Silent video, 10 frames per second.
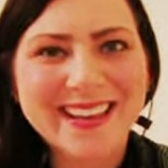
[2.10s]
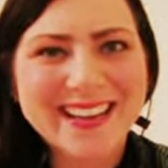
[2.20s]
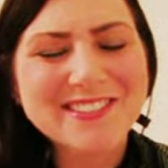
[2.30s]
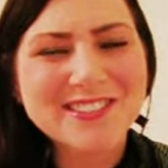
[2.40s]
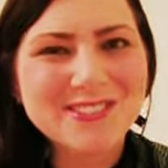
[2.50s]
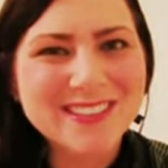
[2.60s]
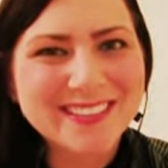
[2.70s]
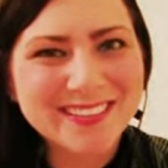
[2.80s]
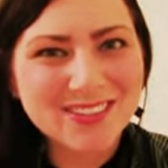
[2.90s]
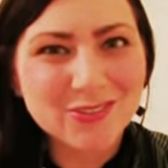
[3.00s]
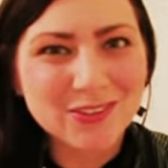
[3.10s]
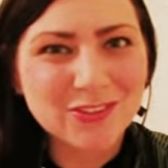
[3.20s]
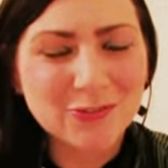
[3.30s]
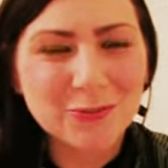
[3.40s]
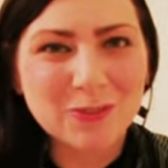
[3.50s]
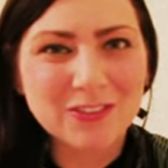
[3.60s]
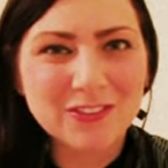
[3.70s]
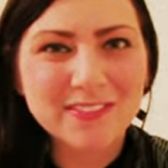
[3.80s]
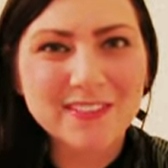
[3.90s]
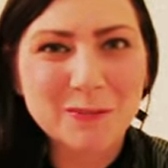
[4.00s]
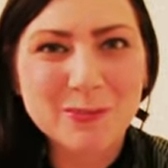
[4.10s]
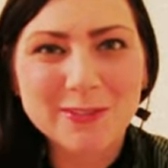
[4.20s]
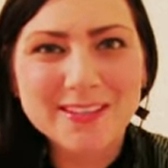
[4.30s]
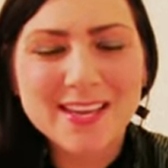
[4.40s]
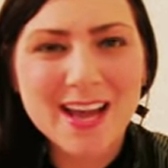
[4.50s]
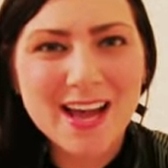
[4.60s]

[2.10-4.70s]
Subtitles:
Hi everyone, it's Rachel from Rachel's Lookbook.